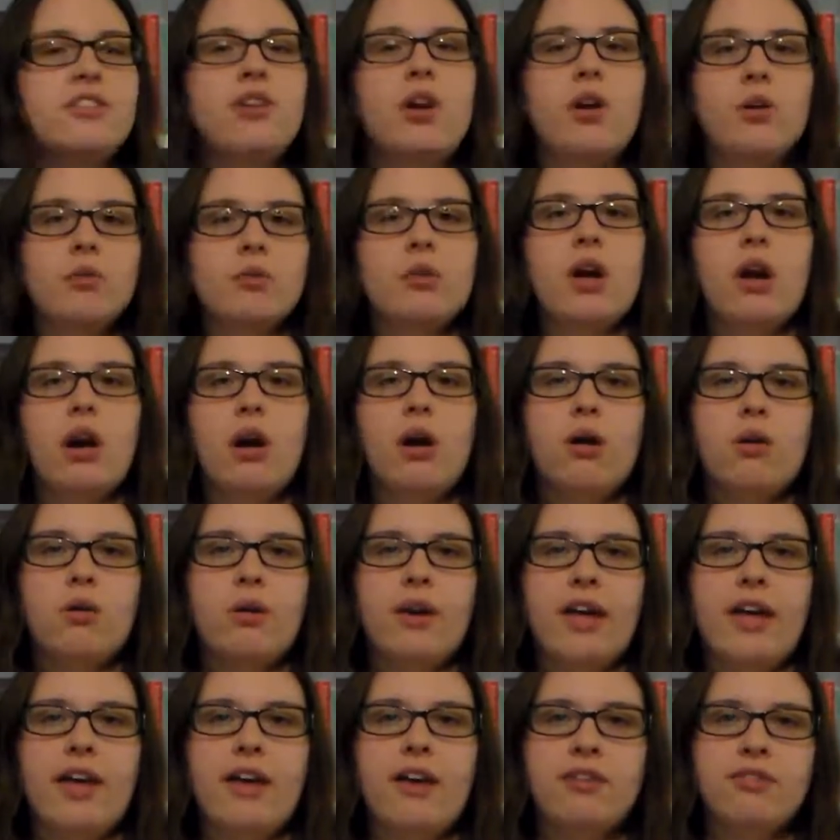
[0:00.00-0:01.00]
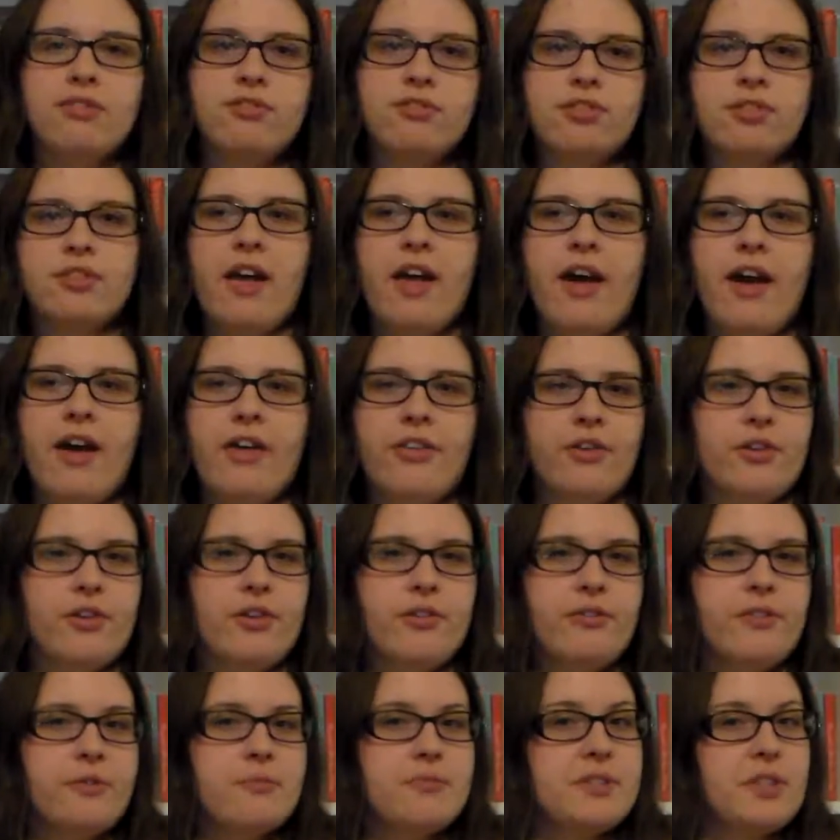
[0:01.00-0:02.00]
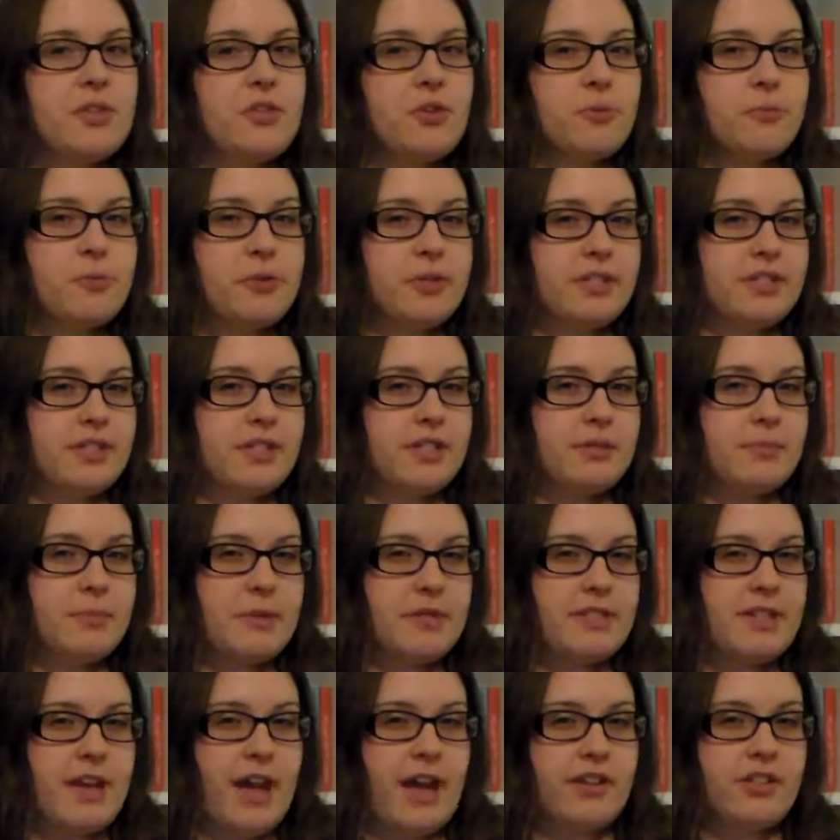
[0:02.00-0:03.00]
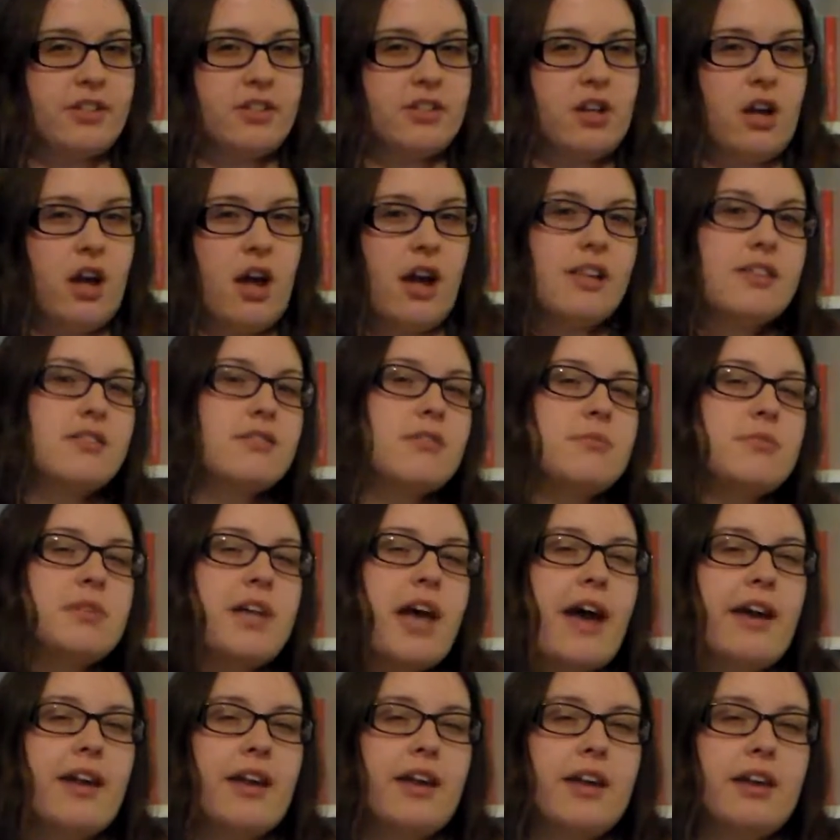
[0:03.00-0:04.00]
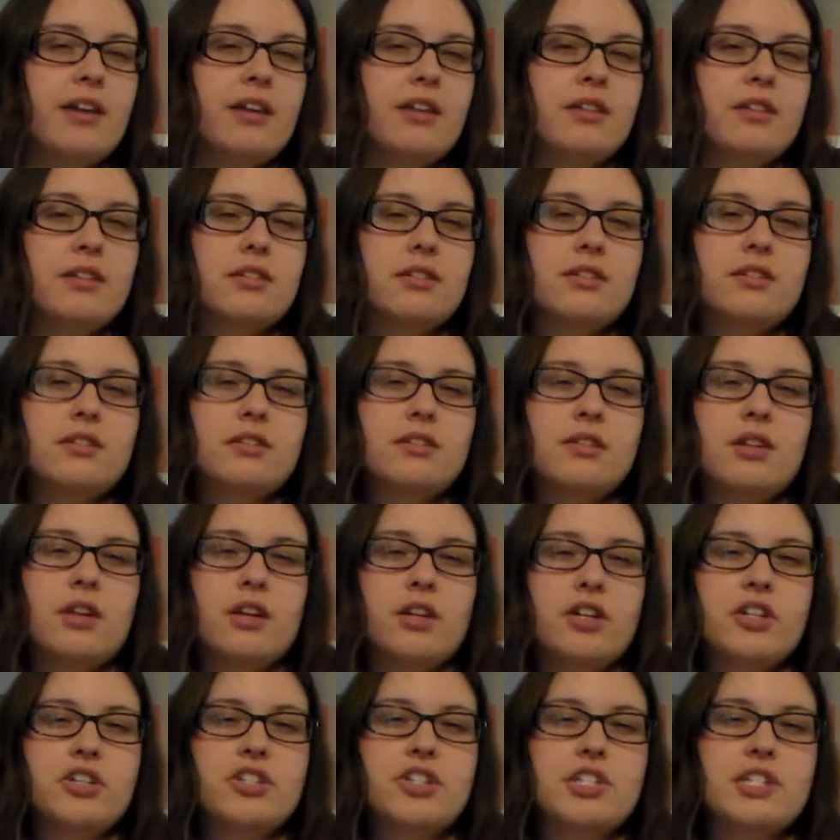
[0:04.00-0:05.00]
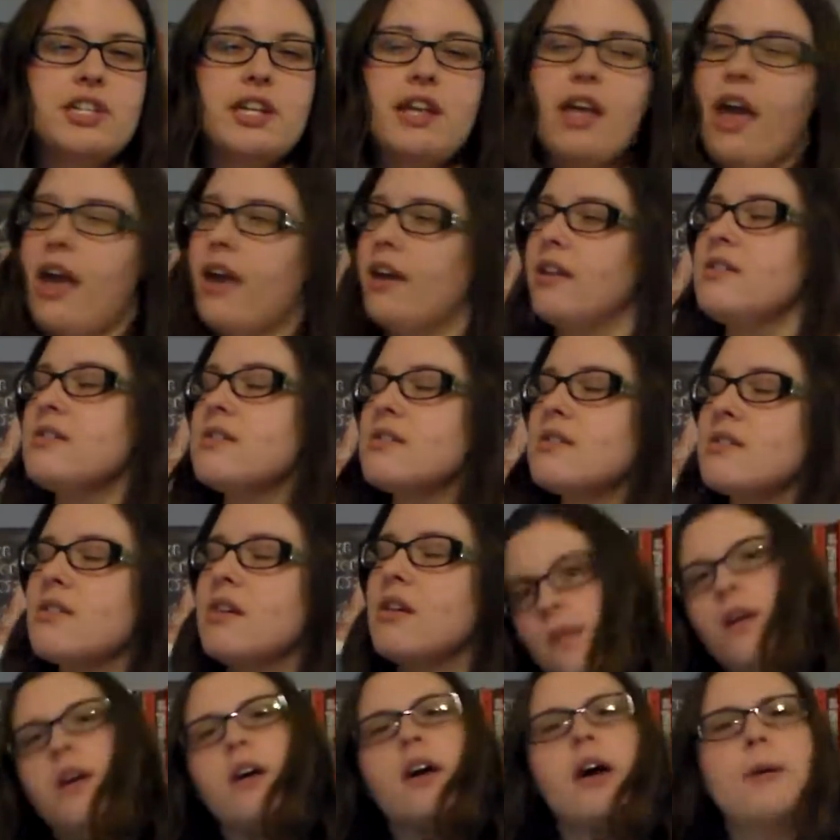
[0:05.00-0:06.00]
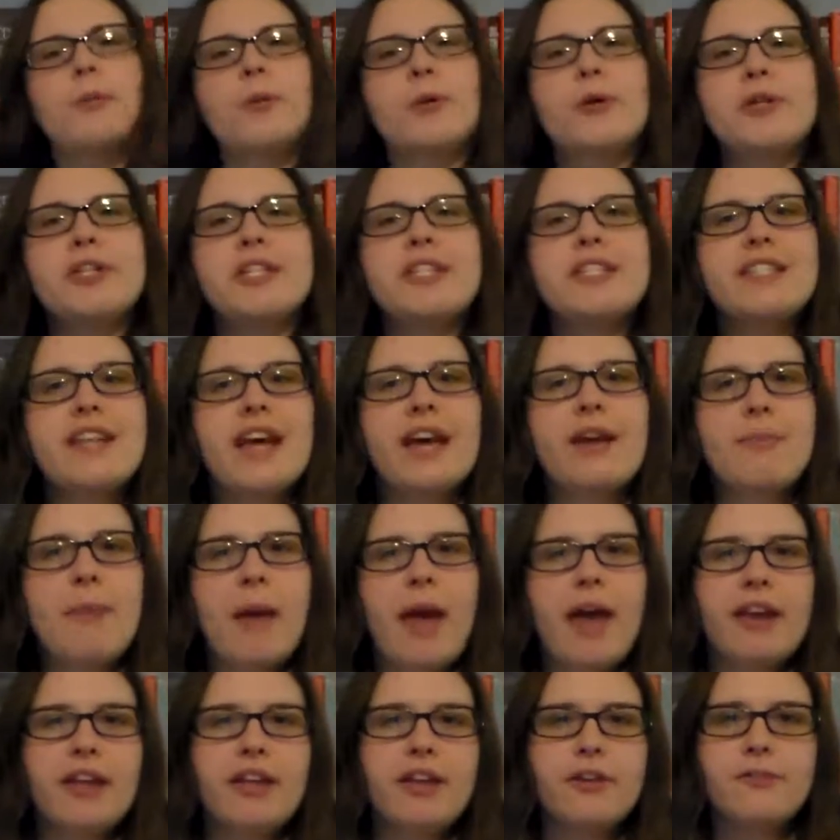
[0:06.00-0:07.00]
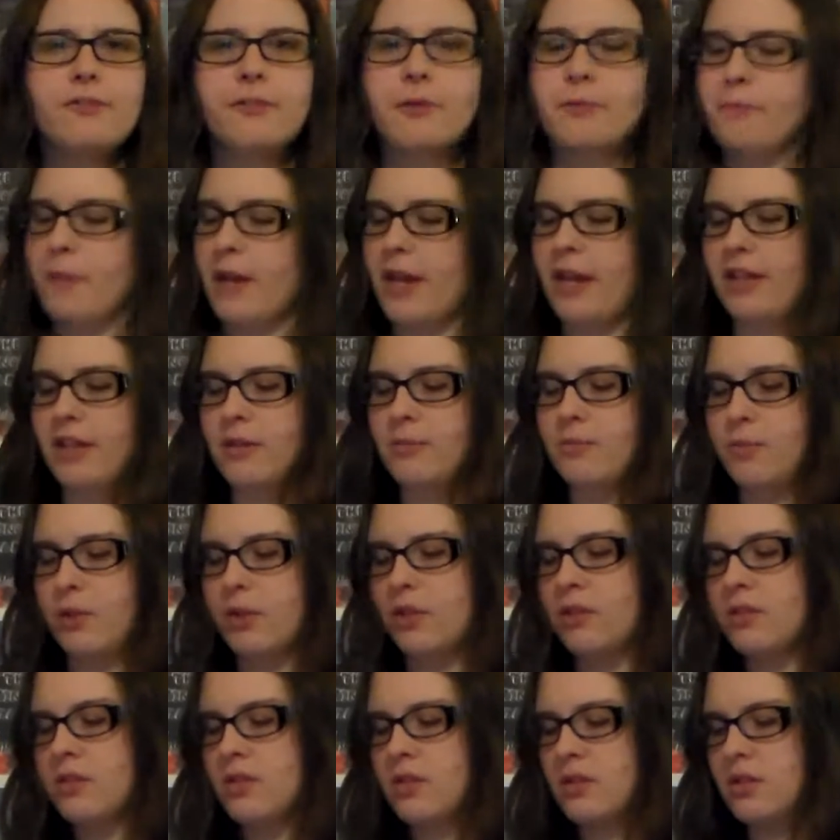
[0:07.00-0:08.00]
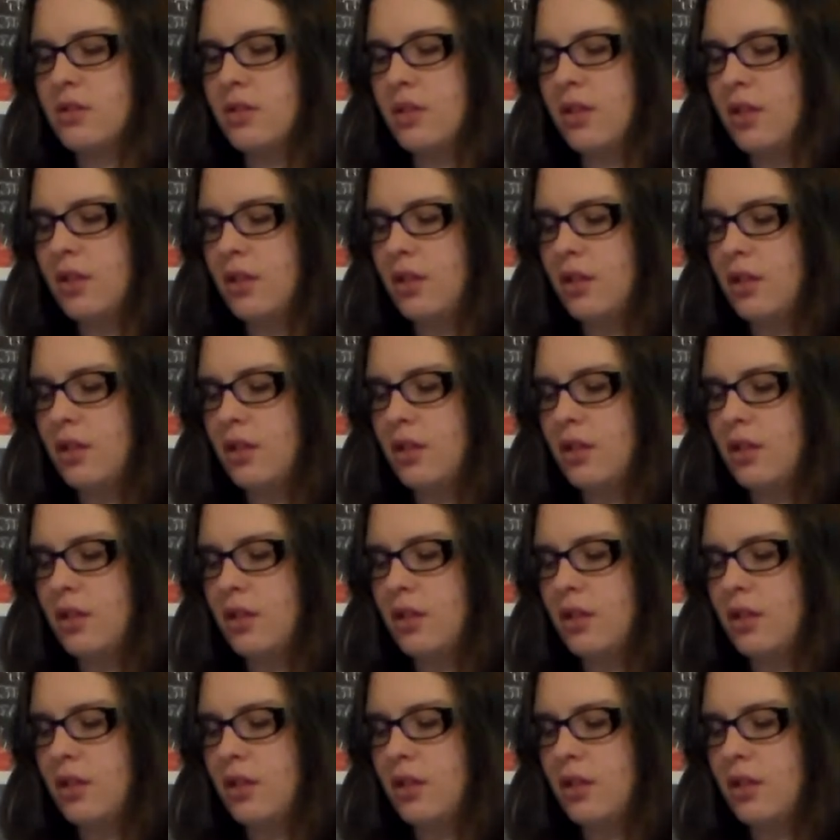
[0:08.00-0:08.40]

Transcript: I don't know if Heather from Zeether Books has been tagged or not, so I'm tagging her just in case. I'm going to tag Penny from Penny and Books